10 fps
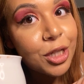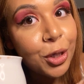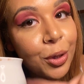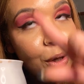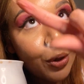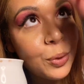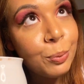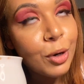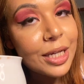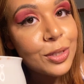start
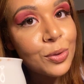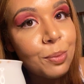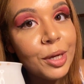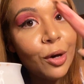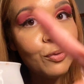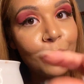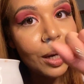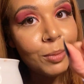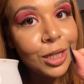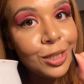brainstorming of what
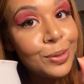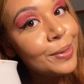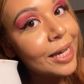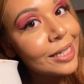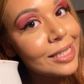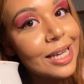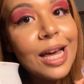I'm gonna do next